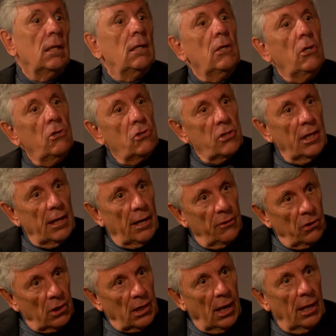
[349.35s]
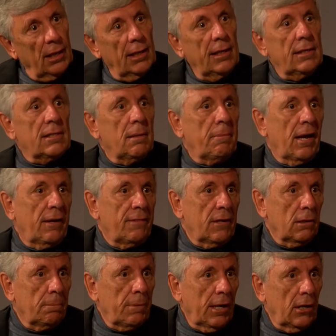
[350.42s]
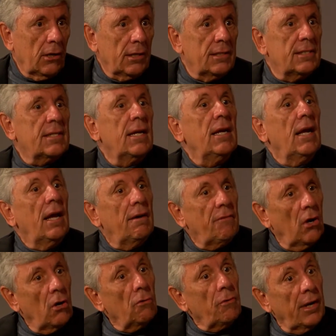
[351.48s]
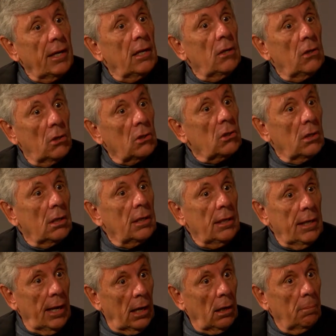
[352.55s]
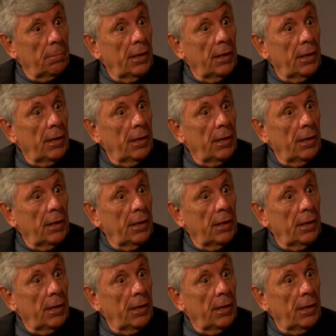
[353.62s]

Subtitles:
usually other colleagues about their parents, have already looked on Yelp.